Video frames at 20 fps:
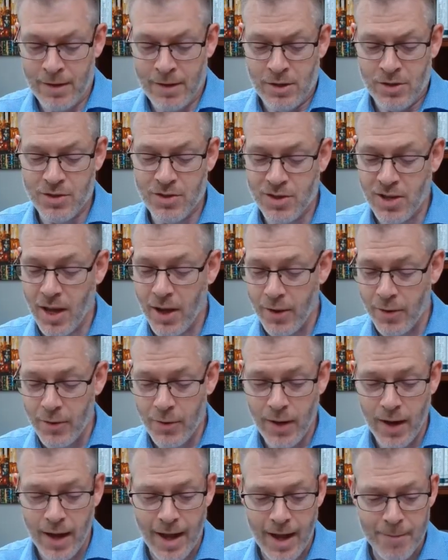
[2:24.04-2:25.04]
So,
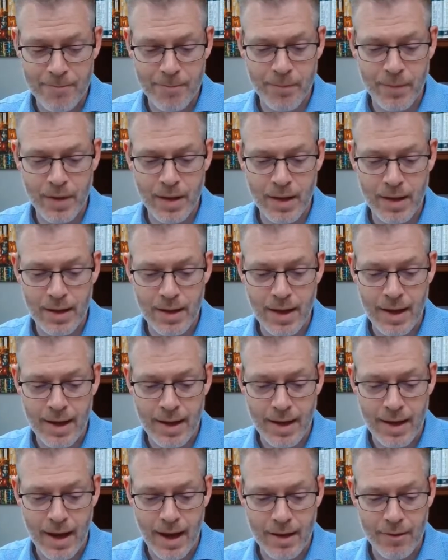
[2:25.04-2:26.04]
um,
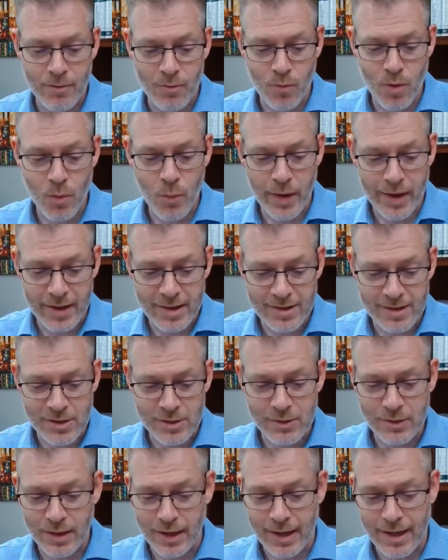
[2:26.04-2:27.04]
uh, what we're going to
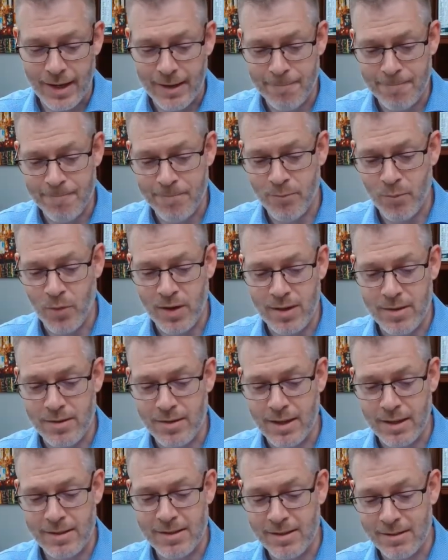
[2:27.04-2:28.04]
do uh, with
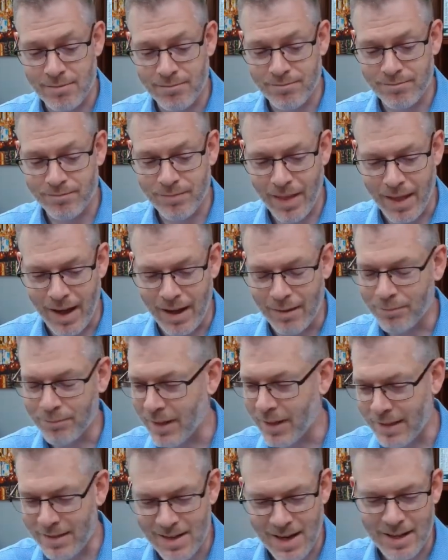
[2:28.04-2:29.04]
that's yeah,
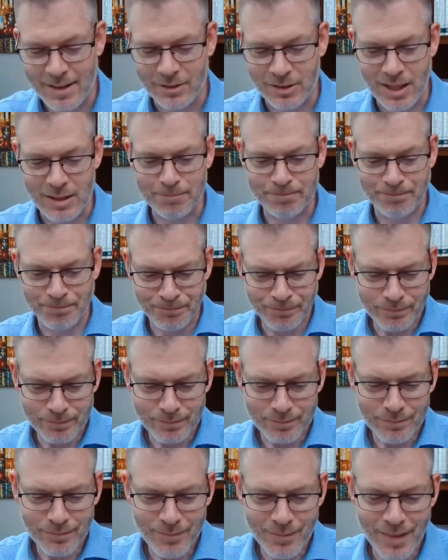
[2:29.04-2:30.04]
getting tangled up.
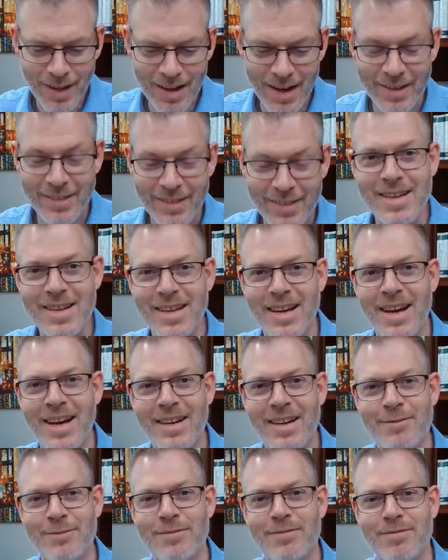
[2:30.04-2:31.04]
Uh, the
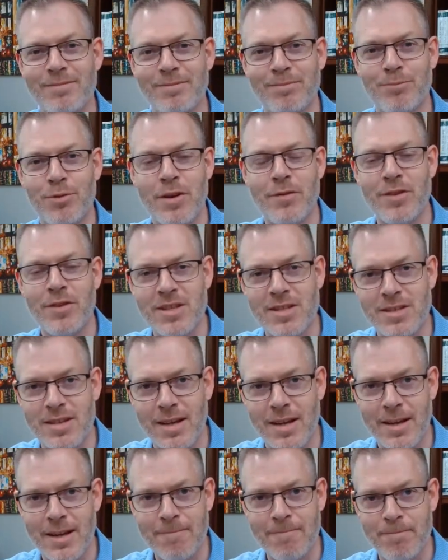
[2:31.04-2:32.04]
uh, previous
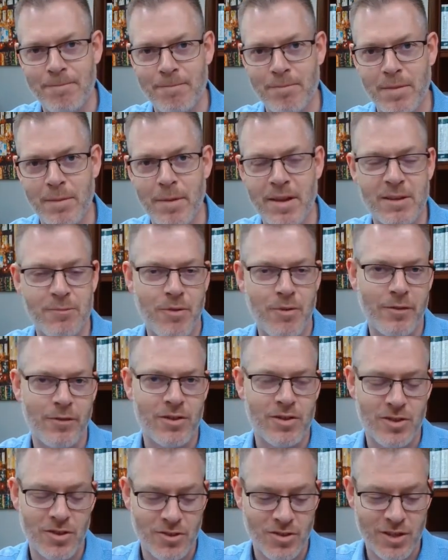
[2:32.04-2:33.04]
um, men's
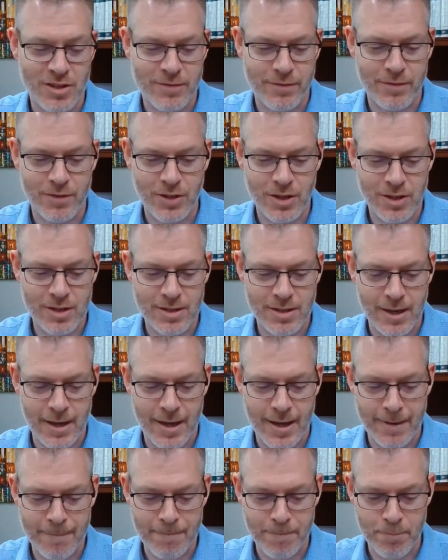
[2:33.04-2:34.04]
breakfast has just just
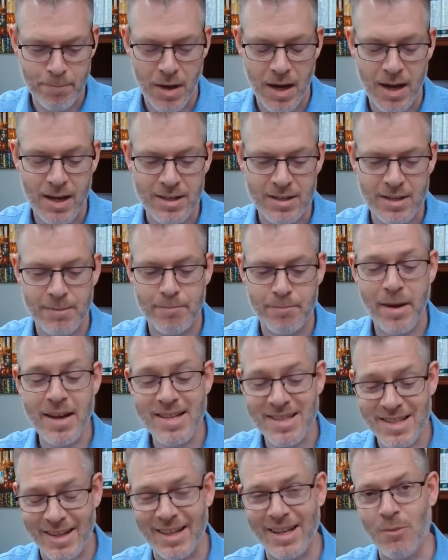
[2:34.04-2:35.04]
um, passed.
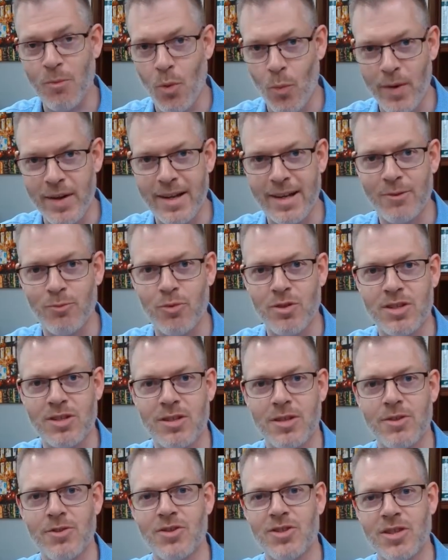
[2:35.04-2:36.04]
Basically, what we did was
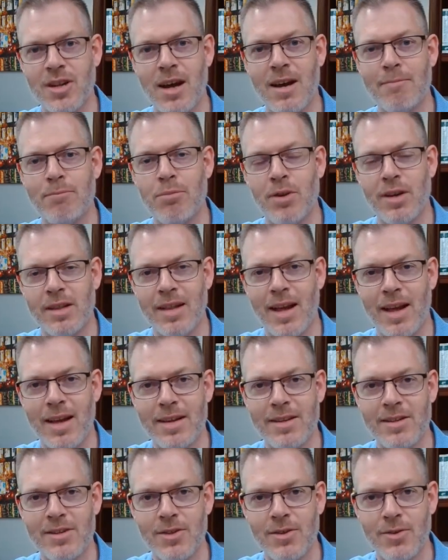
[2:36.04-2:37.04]
to start putting that
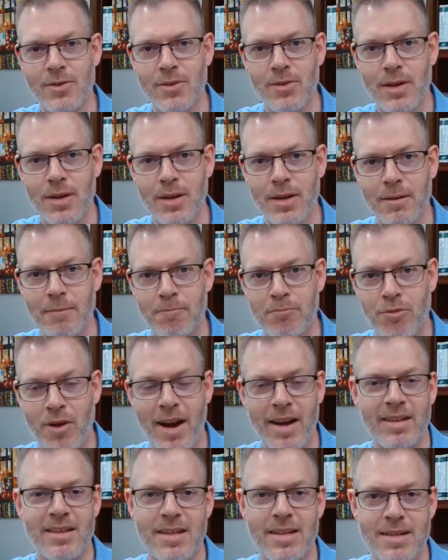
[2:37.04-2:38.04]
into uh,
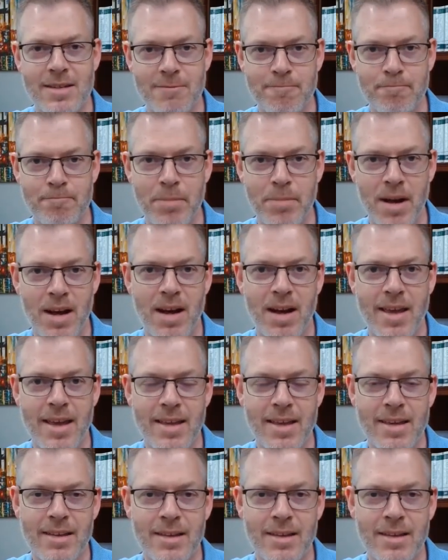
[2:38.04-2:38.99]
practice by